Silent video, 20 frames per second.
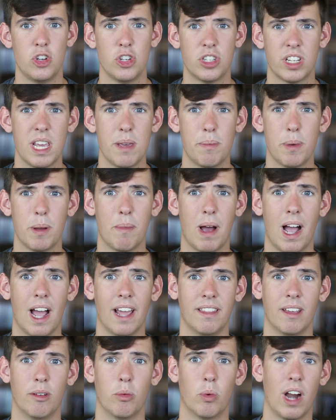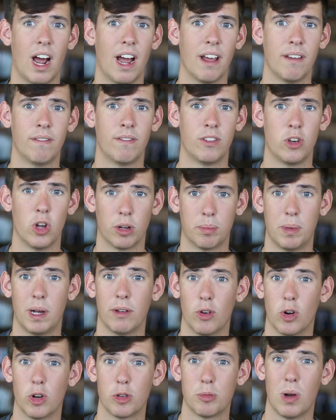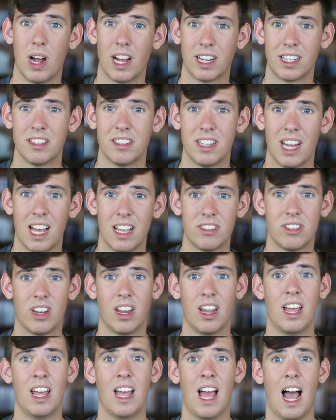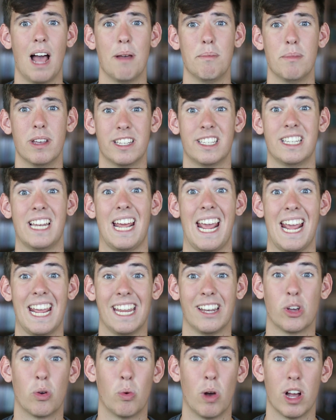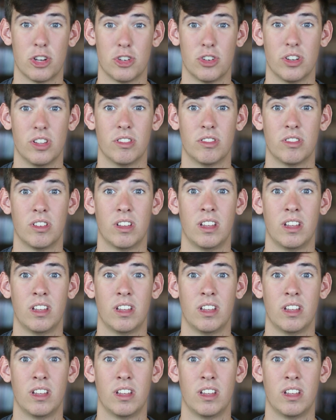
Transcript: Just keep in mind that when I took my first practice test, I missed 8 questions.